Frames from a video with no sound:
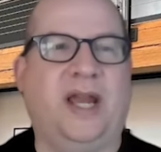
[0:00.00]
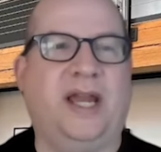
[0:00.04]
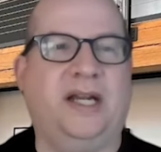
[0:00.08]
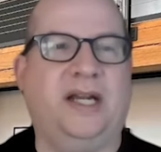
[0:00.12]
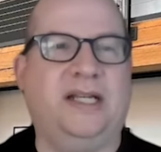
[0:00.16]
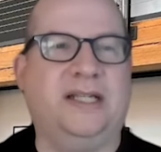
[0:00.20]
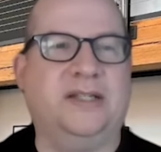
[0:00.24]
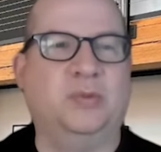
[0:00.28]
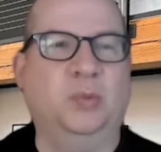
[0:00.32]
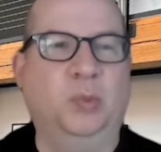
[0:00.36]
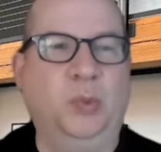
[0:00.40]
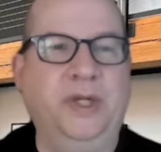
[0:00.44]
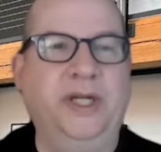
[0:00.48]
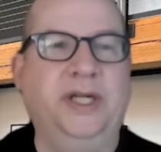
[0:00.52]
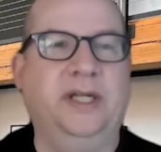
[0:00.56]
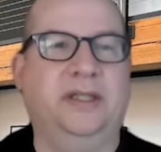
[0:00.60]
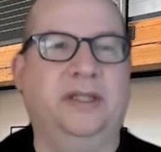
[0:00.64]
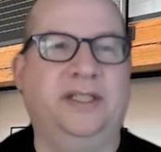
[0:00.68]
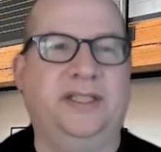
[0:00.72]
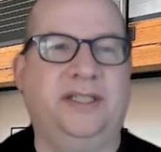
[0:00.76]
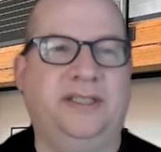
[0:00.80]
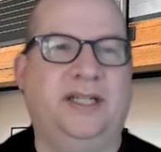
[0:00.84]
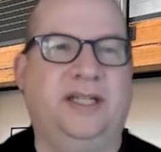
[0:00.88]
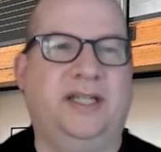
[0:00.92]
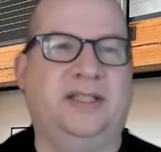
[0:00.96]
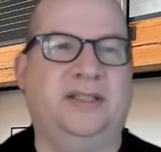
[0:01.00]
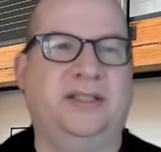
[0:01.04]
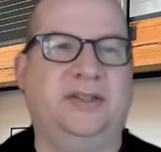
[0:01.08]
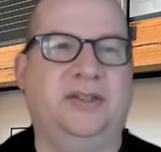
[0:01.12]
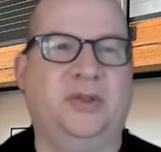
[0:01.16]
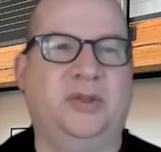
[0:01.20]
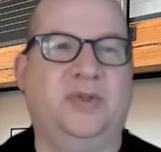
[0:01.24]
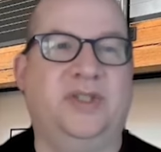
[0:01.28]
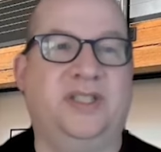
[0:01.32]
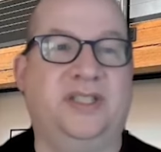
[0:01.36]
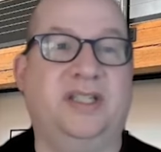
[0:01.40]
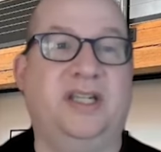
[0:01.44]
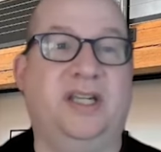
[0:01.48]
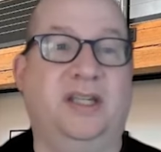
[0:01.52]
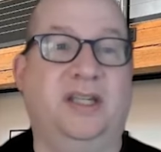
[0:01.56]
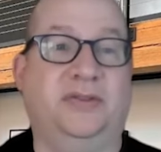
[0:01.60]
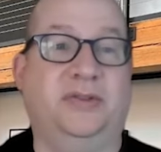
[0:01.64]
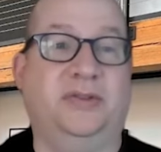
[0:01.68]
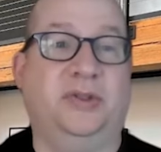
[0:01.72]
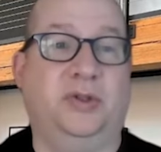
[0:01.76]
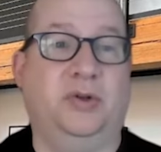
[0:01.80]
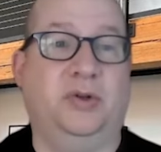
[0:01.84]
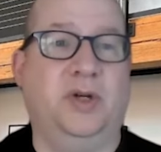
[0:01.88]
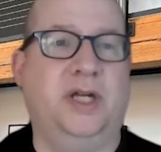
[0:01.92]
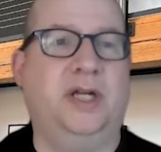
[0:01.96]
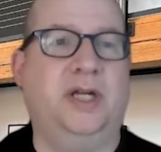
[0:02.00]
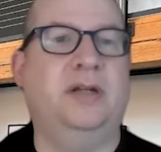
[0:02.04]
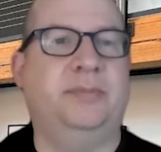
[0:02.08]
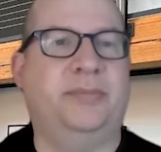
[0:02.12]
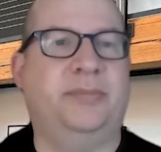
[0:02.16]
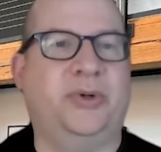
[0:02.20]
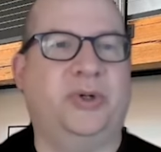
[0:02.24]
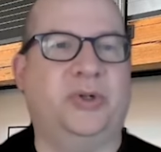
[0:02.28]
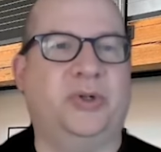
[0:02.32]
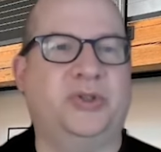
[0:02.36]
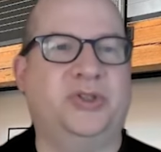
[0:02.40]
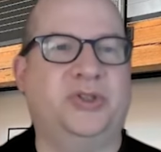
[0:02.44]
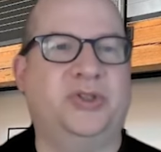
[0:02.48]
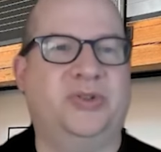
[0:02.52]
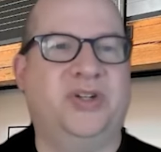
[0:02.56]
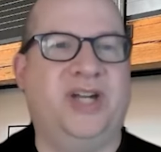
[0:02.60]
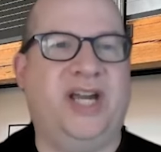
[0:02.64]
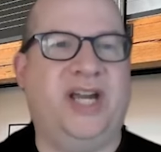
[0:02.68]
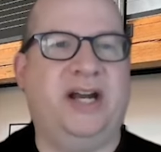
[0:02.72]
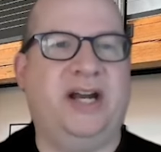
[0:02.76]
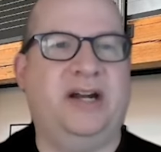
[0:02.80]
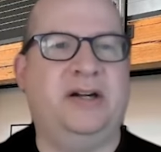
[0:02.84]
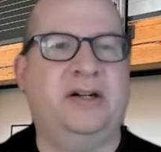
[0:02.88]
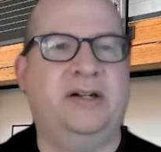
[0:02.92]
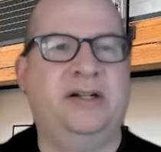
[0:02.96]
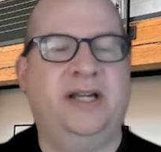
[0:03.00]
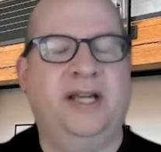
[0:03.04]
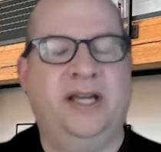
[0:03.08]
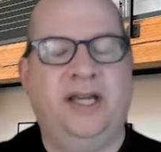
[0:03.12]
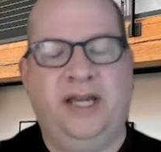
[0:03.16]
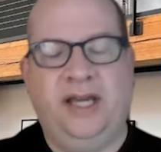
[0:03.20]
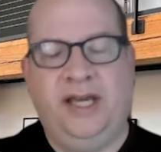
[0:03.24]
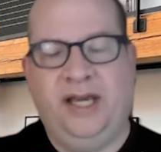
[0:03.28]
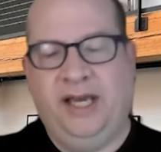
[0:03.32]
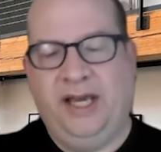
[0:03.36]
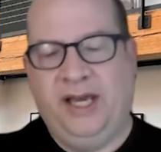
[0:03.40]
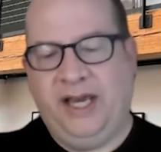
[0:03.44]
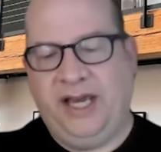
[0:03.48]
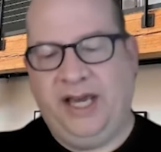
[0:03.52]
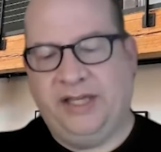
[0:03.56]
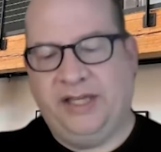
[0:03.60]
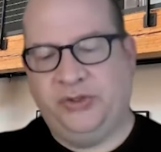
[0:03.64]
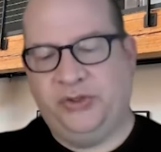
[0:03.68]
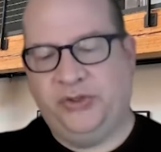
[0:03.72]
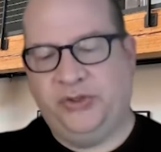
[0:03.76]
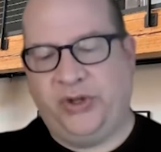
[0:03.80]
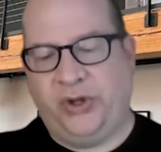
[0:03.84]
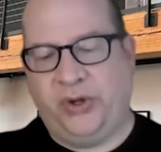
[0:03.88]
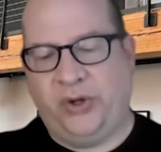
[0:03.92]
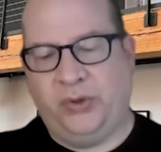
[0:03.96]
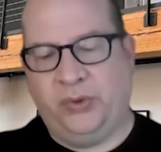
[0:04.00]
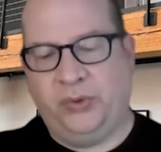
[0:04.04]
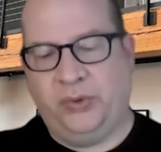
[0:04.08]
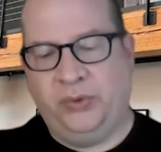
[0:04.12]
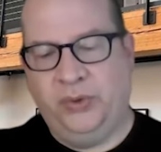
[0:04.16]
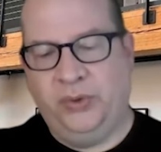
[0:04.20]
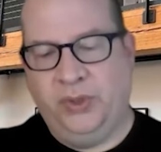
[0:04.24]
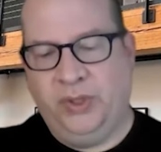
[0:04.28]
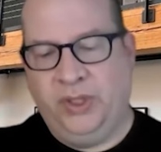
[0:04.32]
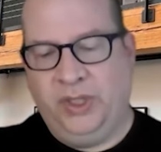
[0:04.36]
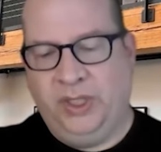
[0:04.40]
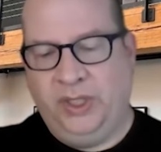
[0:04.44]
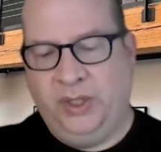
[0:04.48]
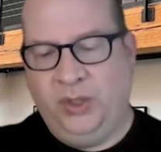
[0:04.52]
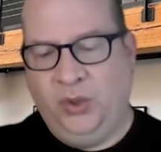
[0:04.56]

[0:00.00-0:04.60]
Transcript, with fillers: right, is really taken to its nth degree in personal care. And so